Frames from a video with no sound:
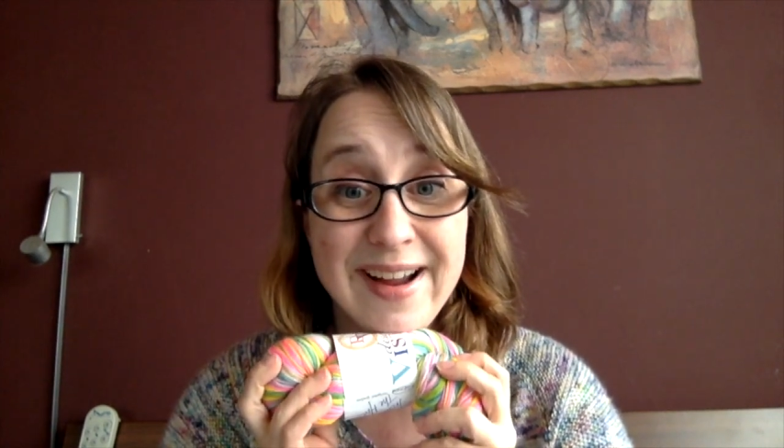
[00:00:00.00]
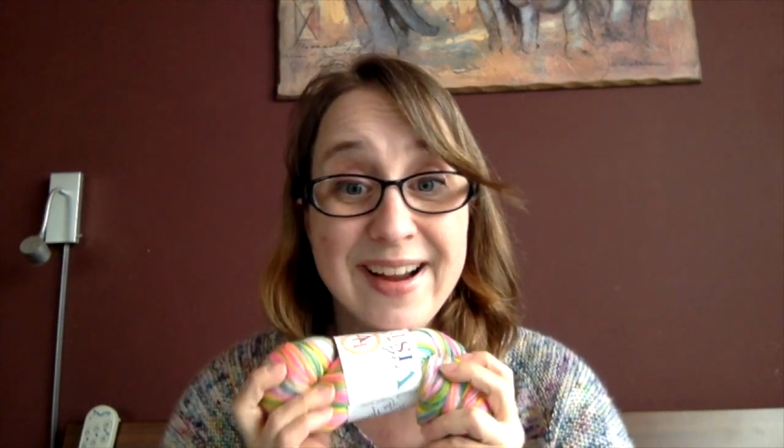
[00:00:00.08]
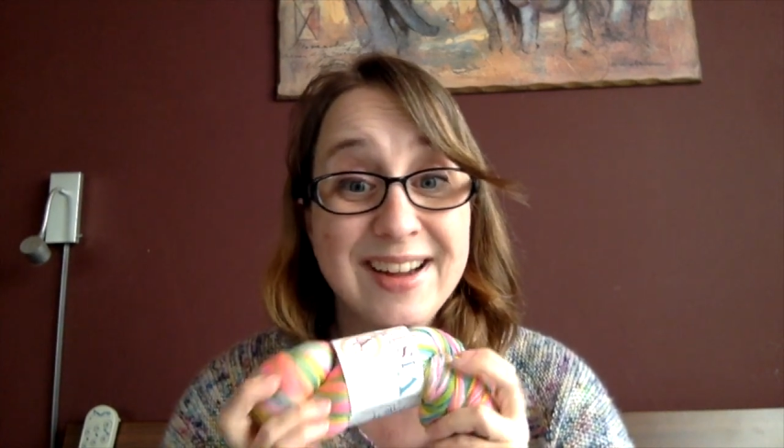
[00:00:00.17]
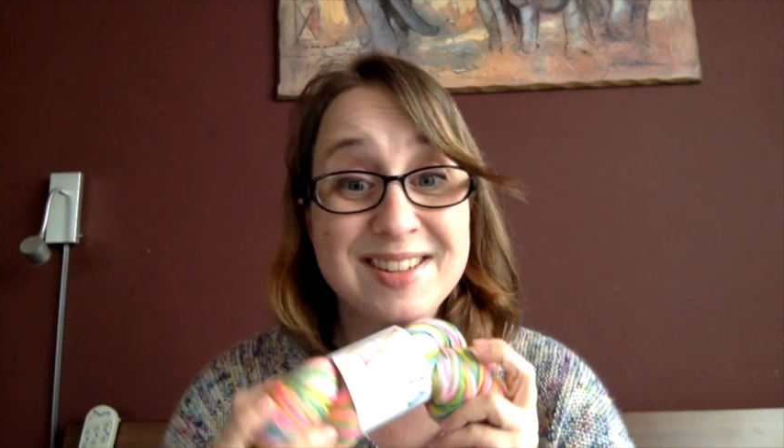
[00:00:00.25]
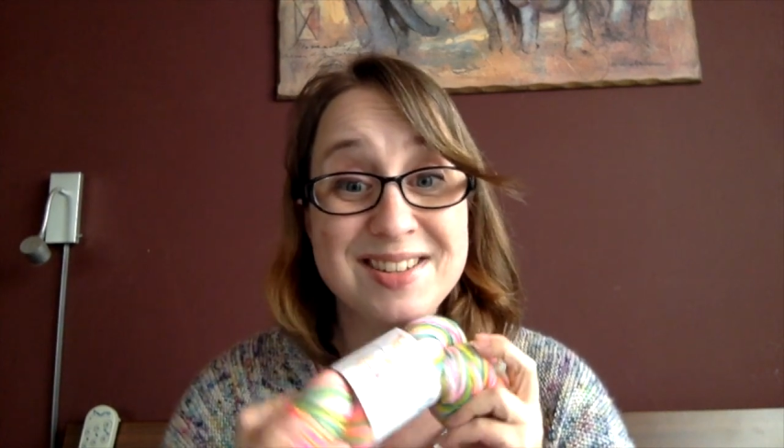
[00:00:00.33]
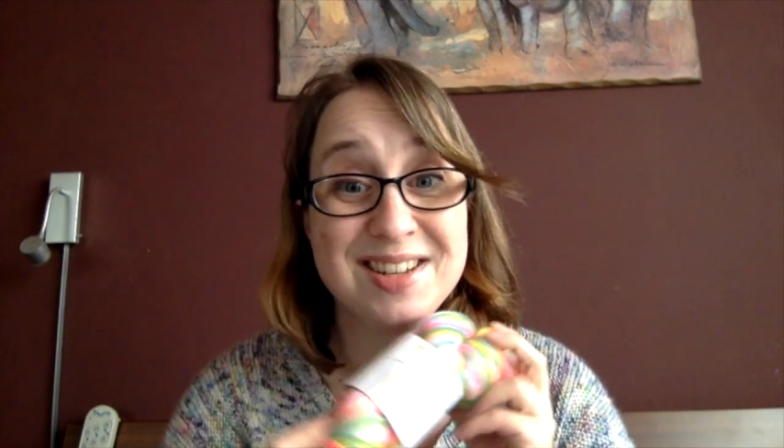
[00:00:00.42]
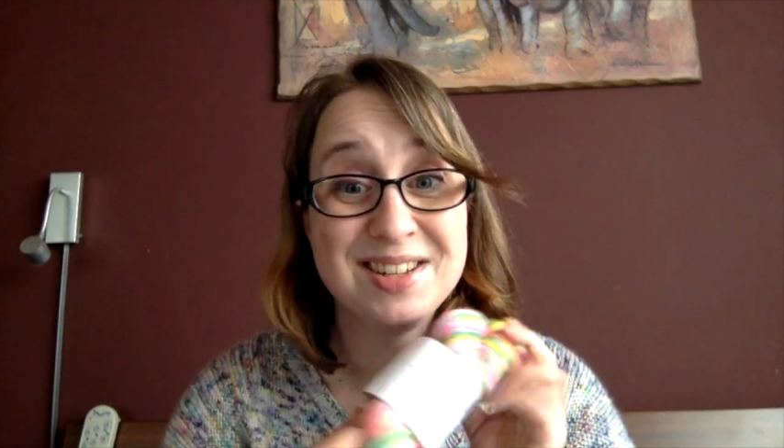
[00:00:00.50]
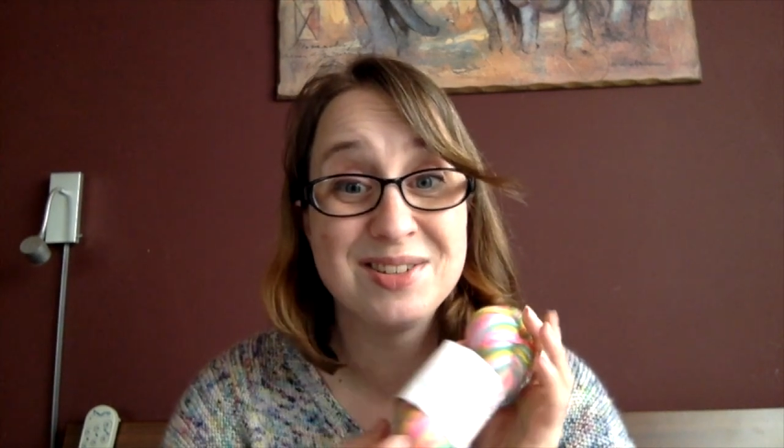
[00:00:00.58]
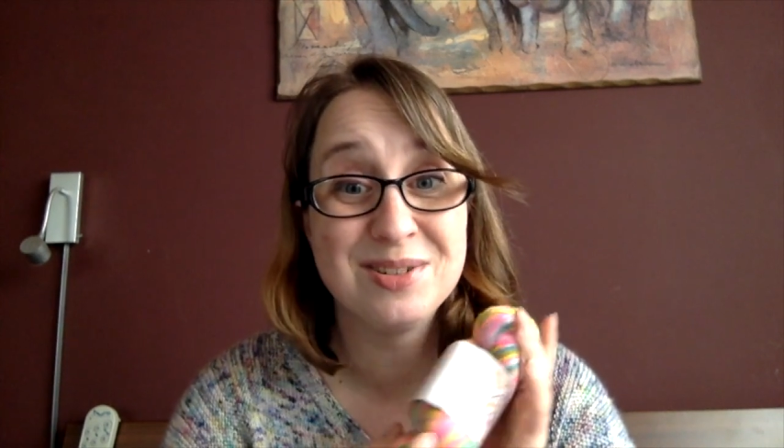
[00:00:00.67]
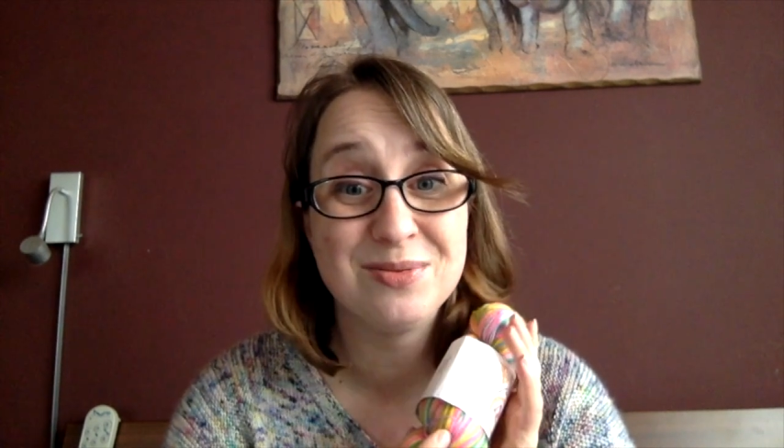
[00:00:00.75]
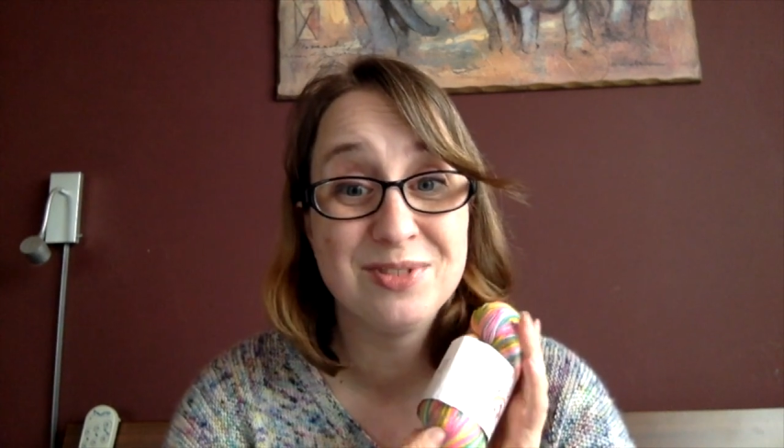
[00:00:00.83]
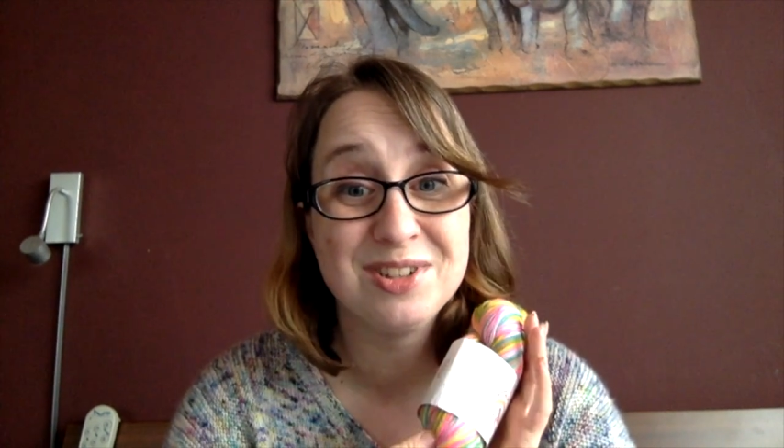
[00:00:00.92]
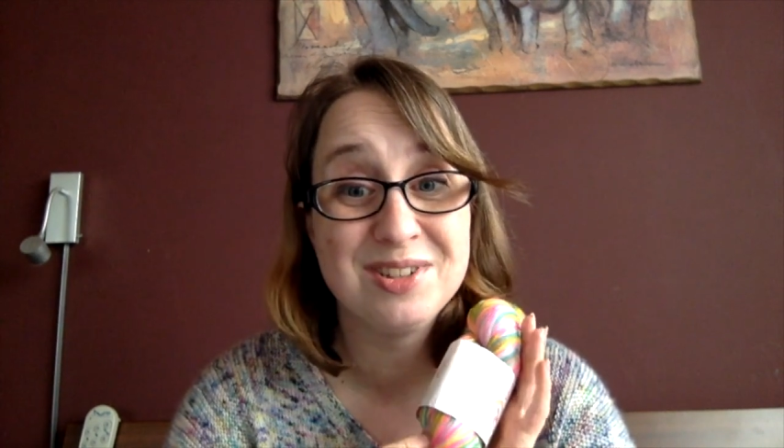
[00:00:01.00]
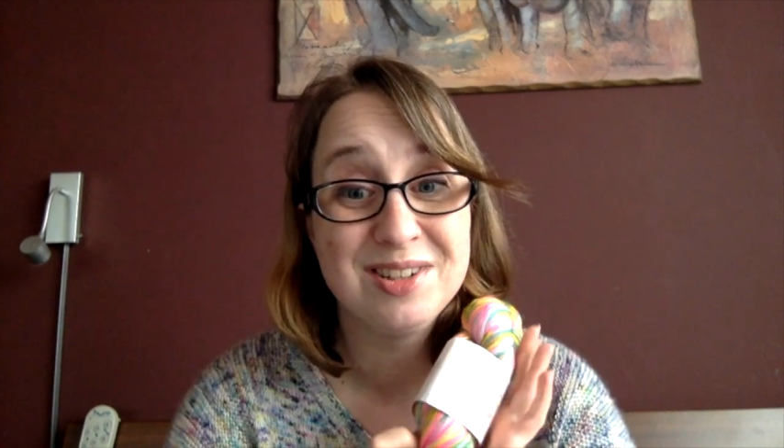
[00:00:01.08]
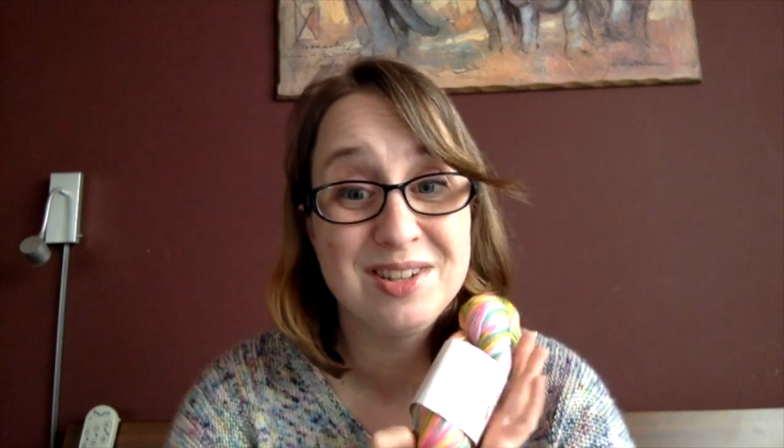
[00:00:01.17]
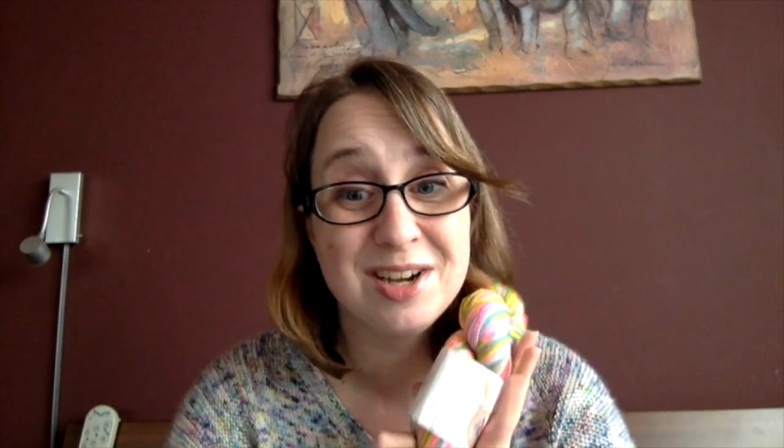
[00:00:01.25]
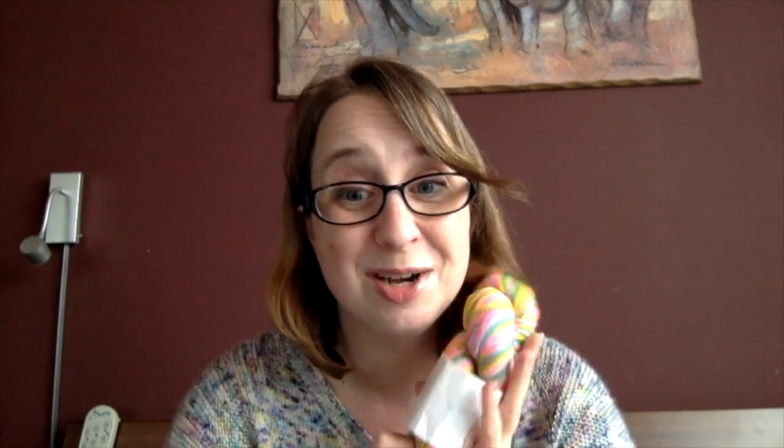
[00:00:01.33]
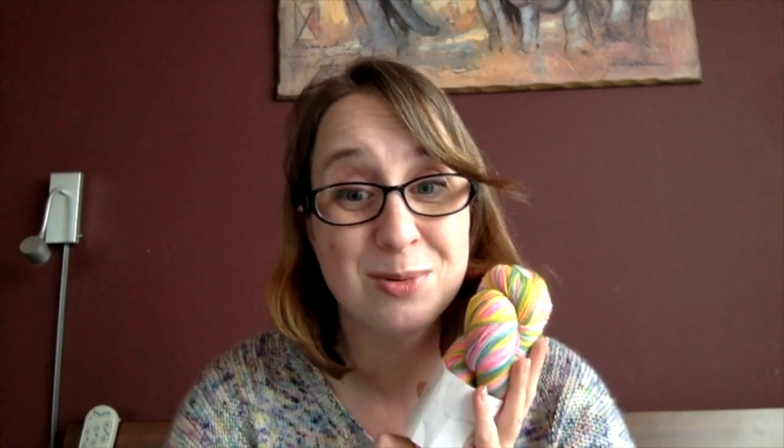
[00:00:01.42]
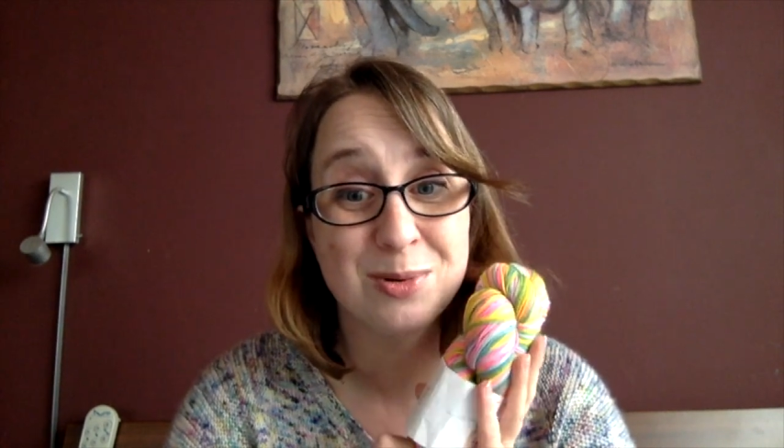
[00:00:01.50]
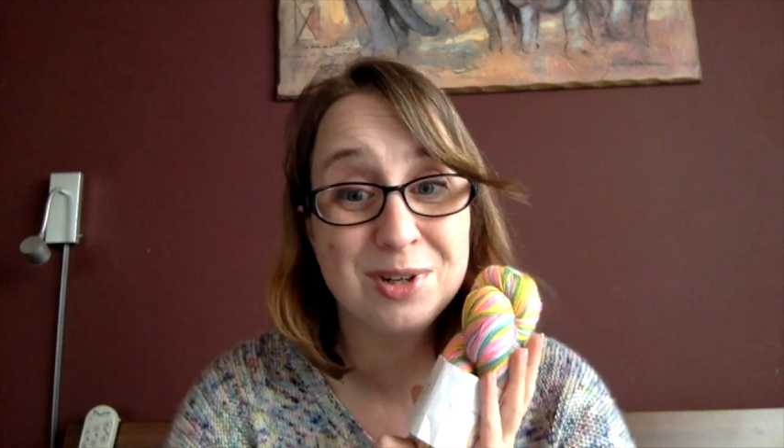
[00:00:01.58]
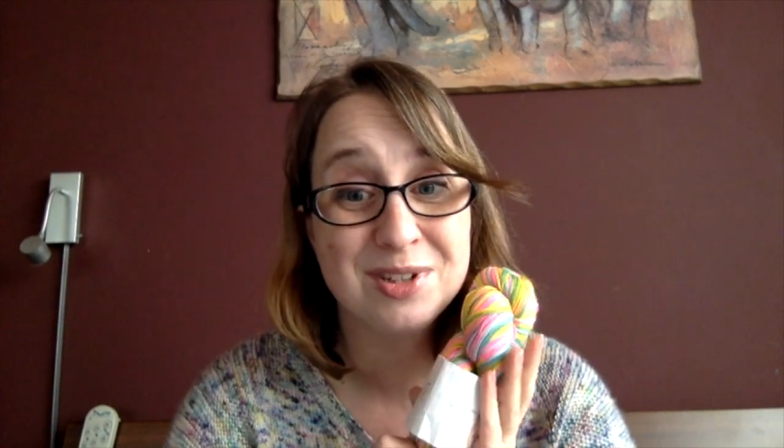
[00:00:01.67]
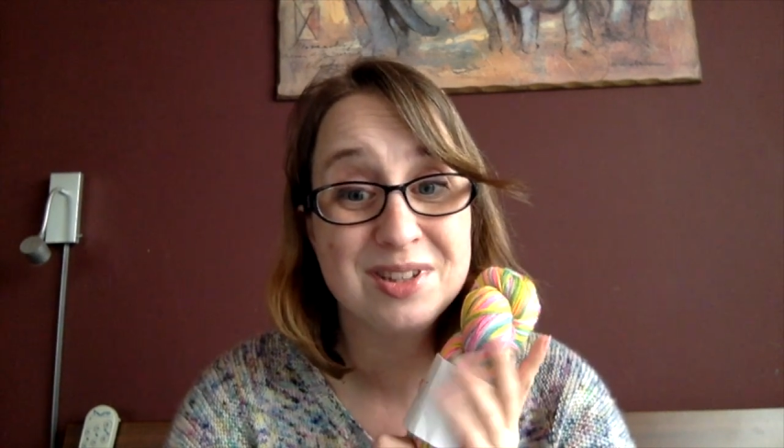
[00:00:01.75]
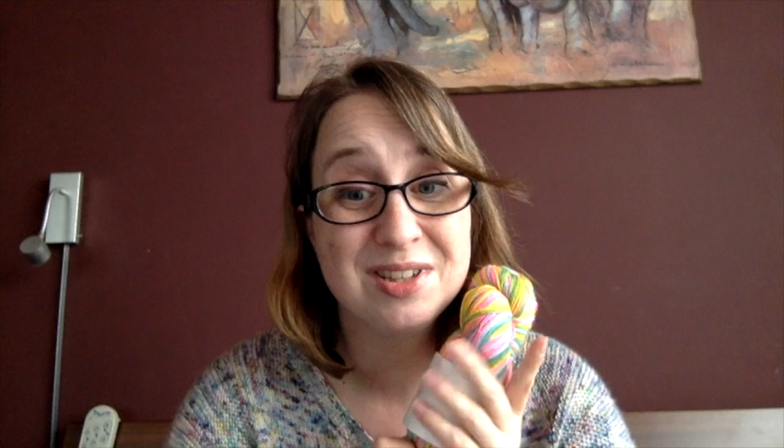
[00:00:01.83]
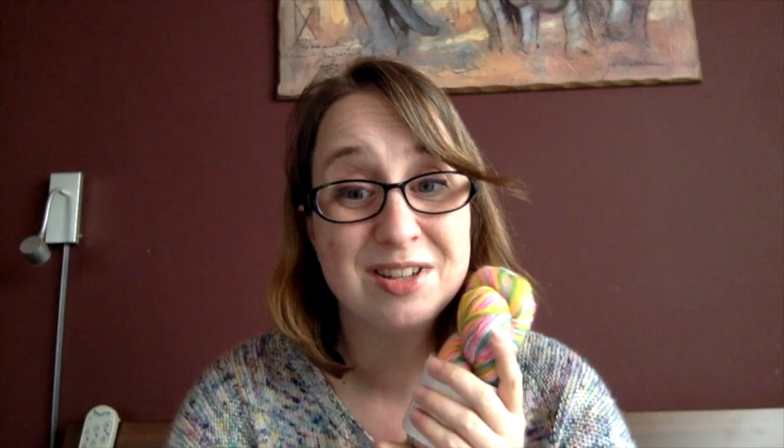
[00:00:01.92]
it's Desert Vista dye works.